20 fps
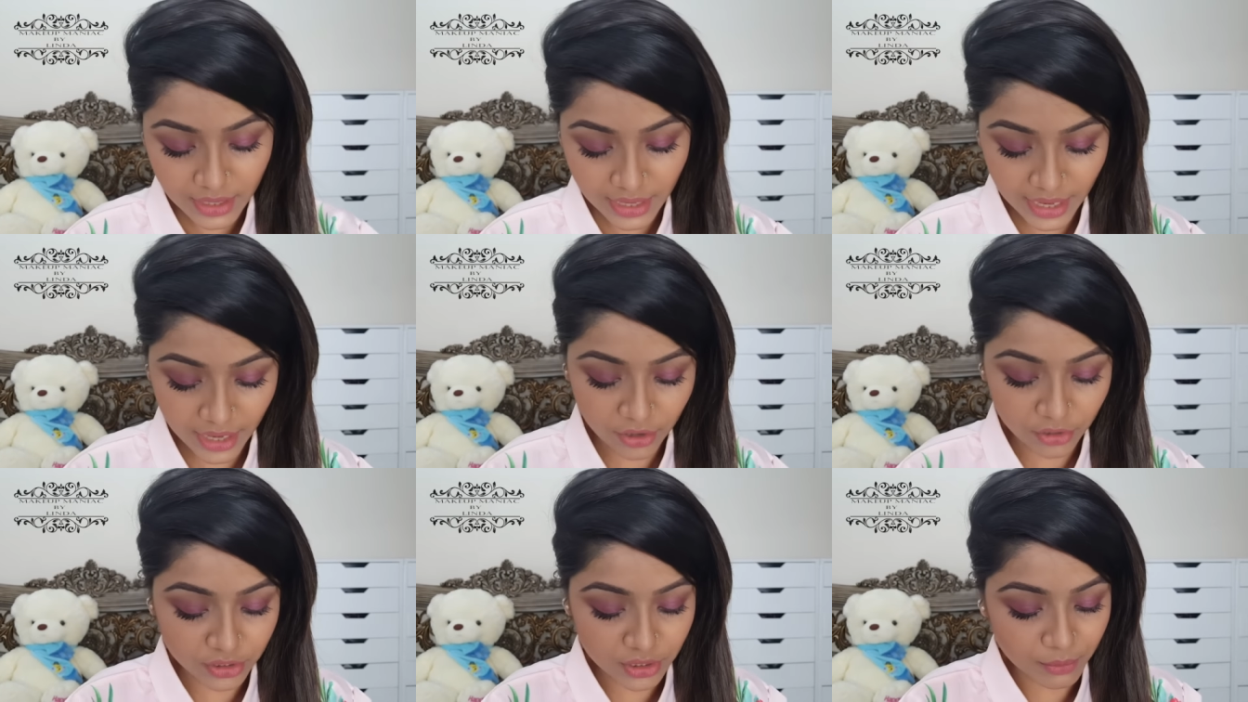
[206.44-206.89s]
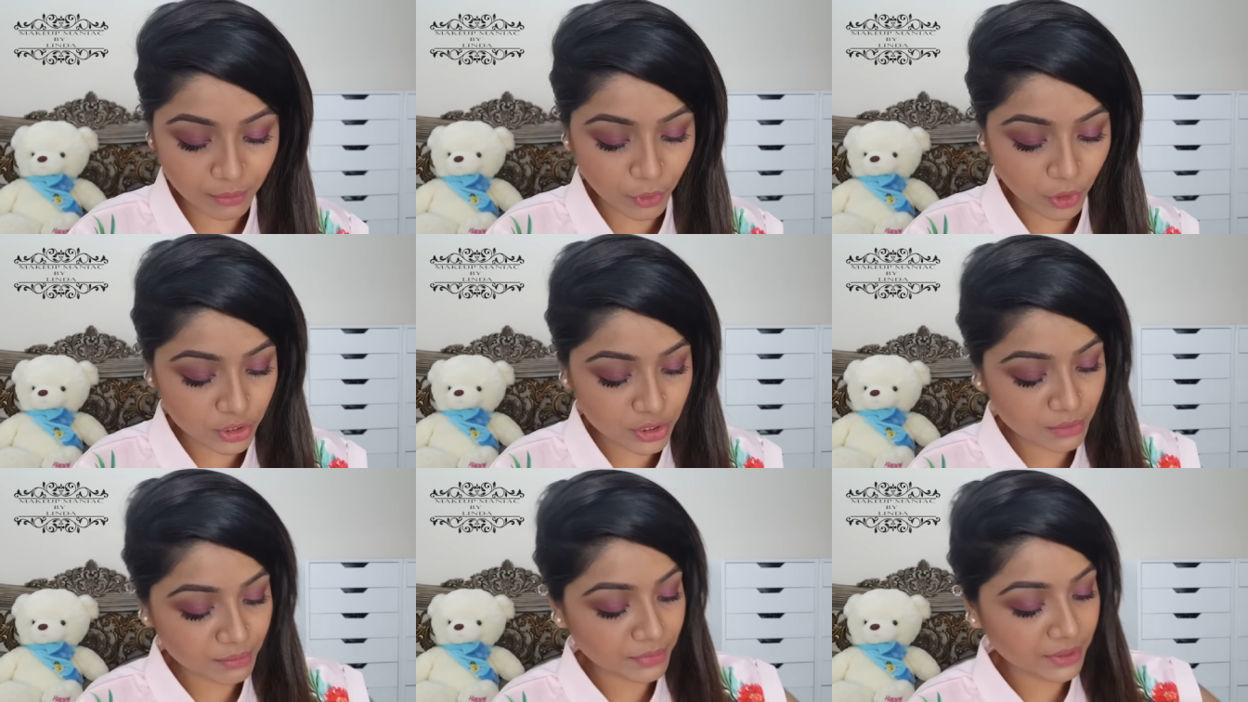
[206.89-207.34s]
and on the
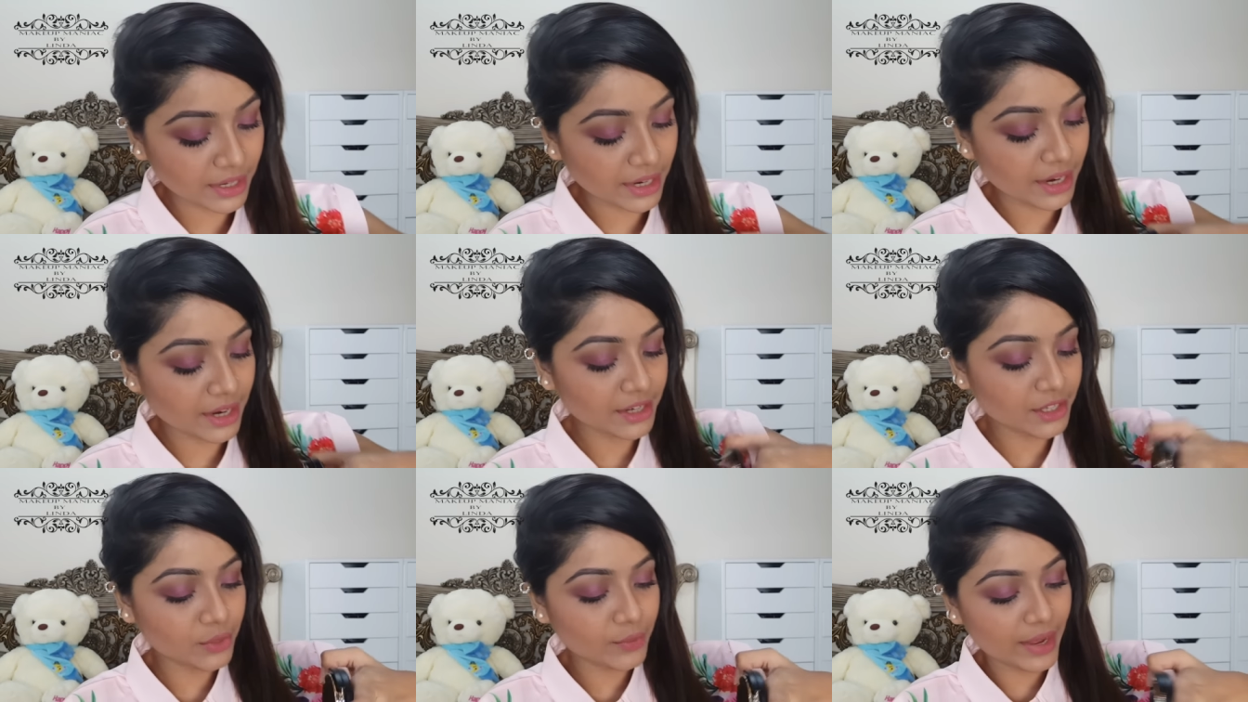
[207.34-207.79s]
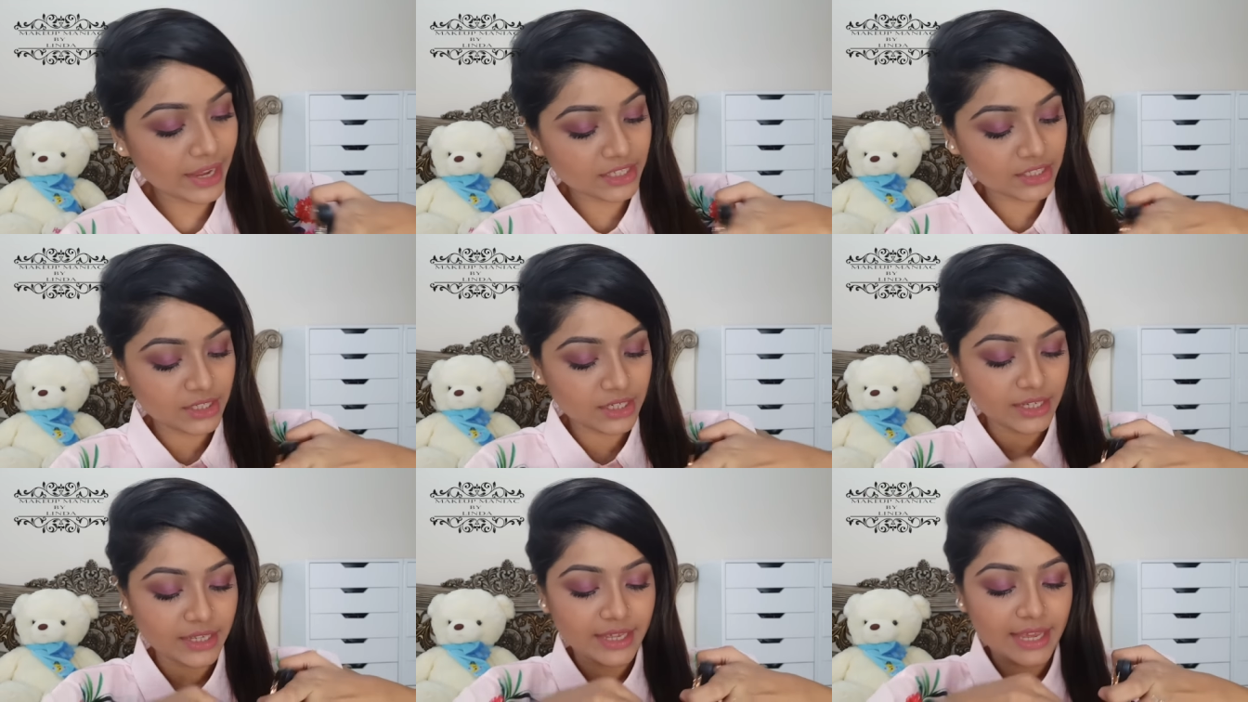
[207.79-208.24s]
bottom layer you
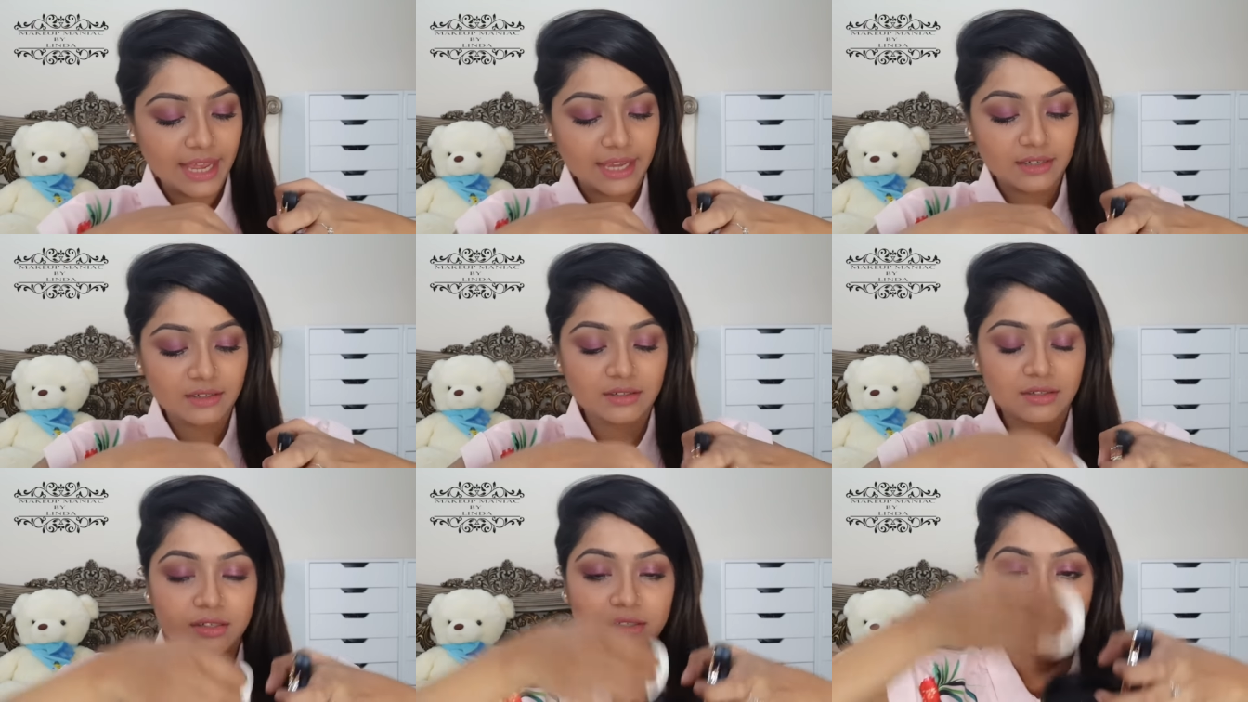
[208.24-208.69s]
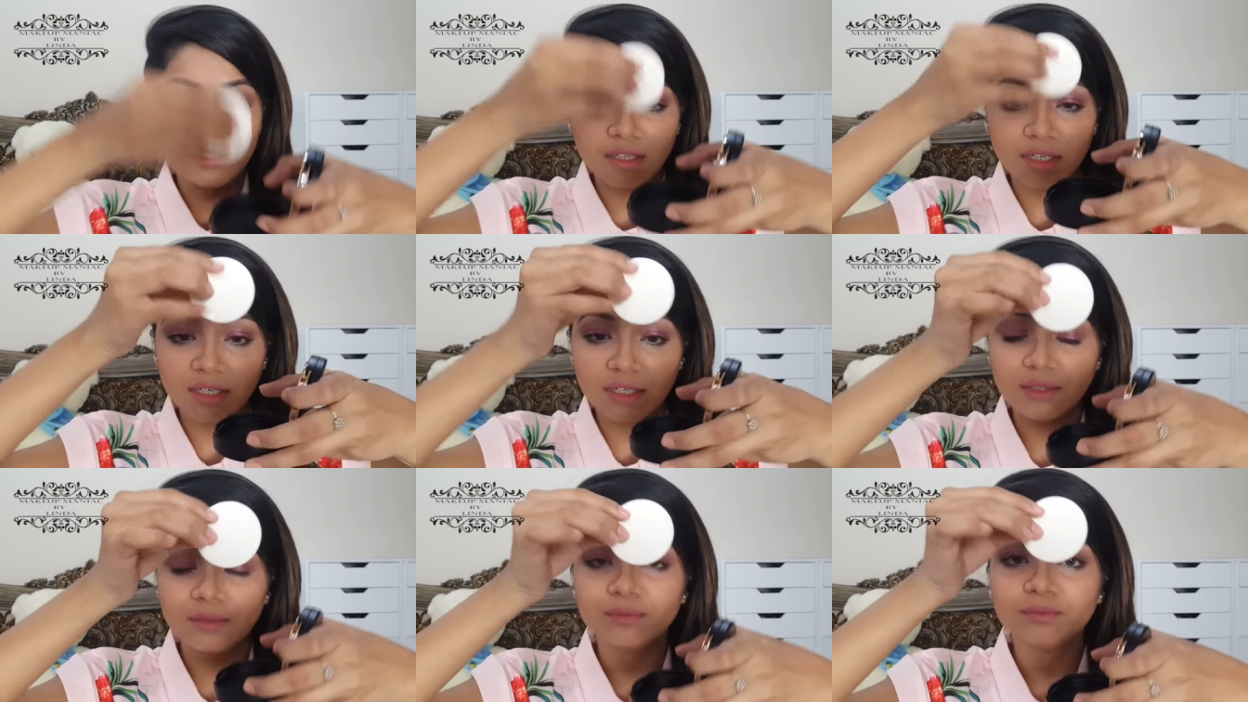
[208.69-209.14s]
actually get
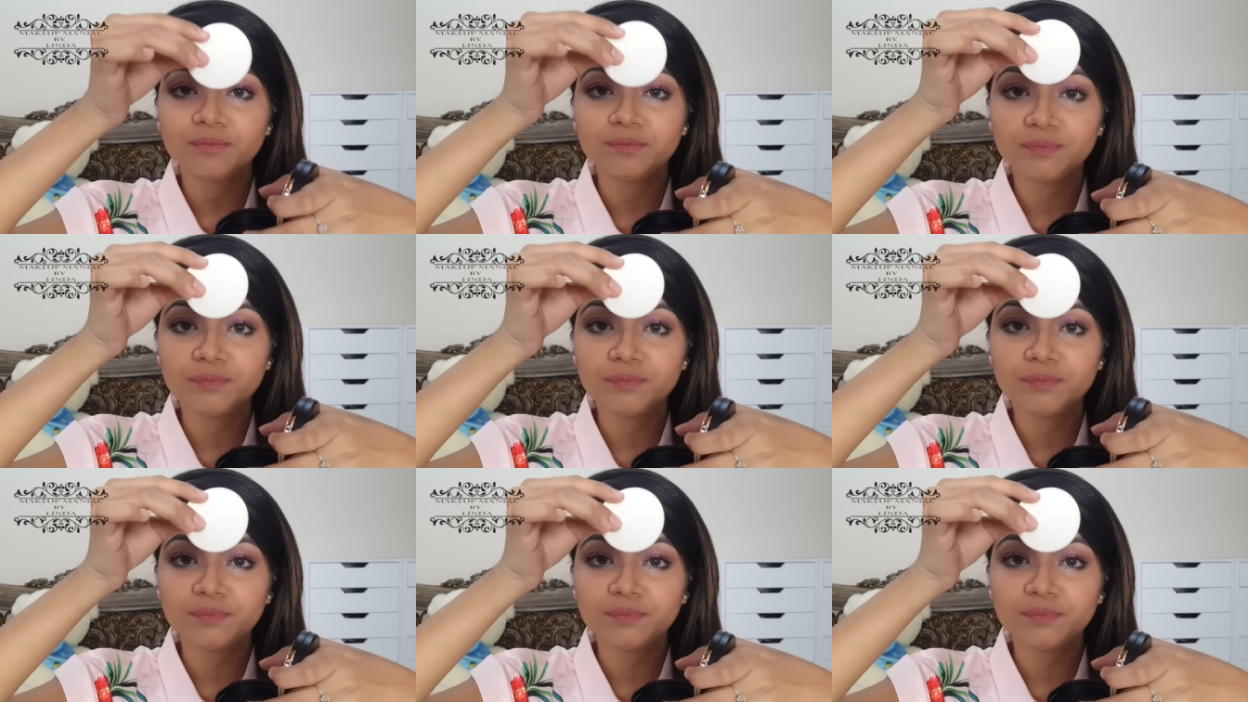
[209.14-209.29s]
the